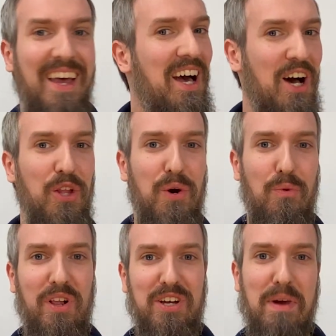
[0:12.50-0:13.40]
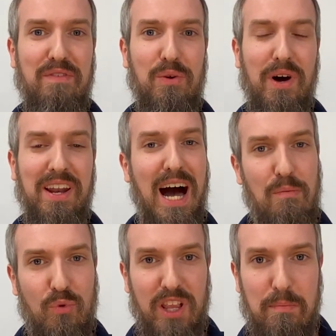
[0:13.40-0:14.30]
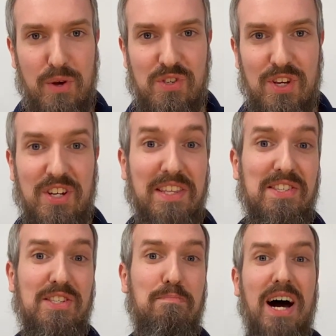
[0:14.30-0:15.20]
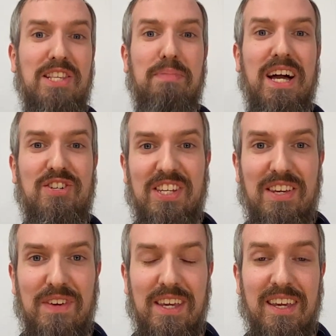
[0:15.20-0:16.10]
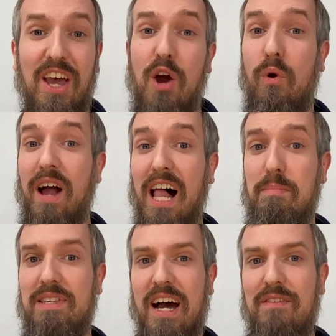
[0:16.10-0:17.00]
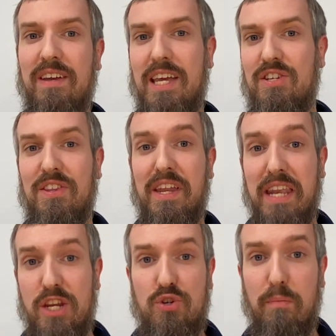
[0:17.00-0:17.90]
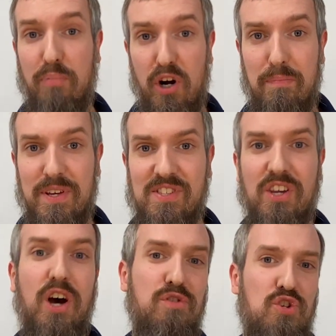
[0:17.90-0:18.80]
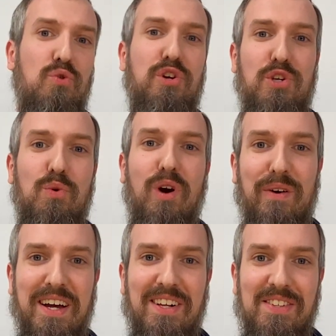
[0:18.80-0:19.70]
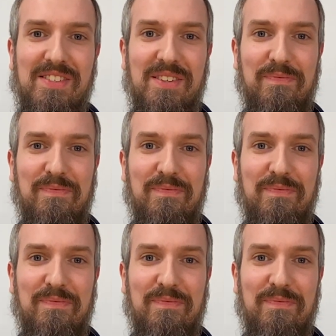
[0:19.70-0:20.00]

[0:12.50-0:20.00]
Hello and welcome everyone, I'm Willa Mosich and this is Botsplash TV, where I'll be diving into the nature and purpose of short URLs.